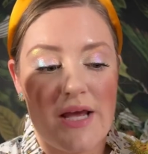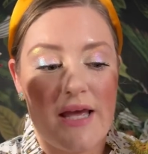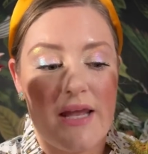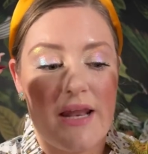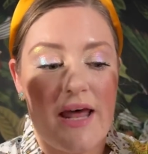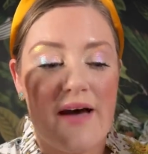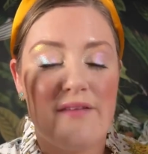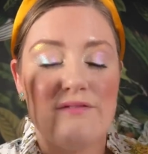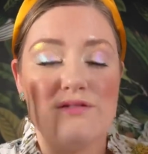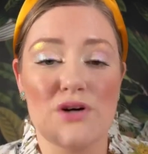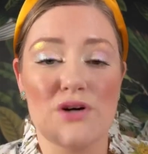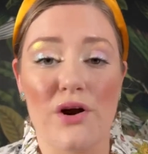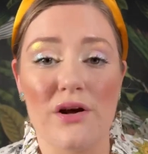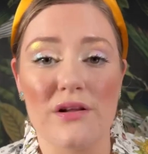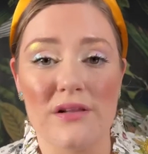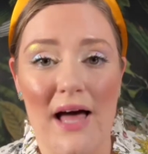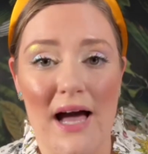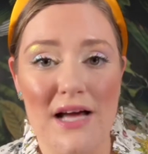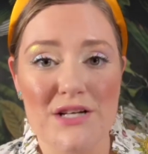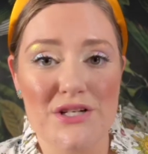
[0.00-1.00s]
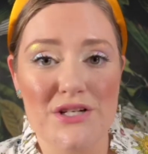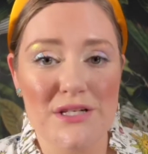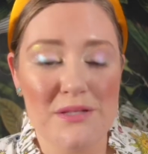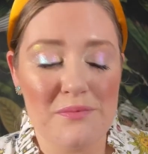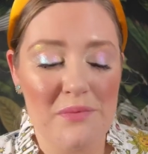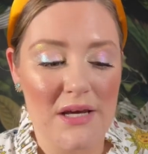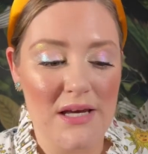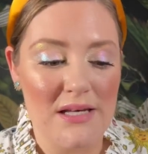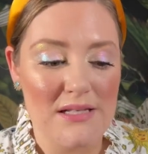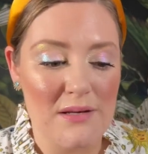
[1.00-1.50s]
and have dark lashes
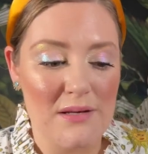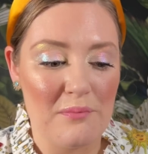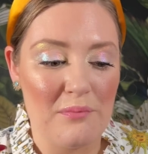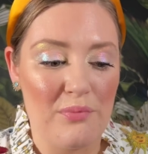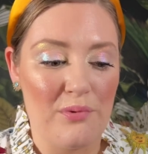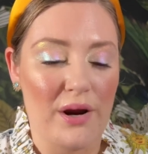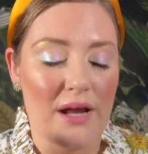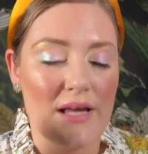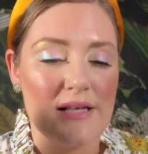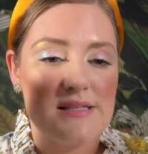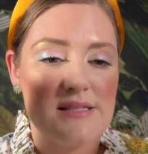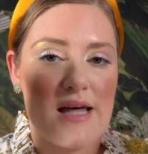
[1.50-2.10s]
because it brings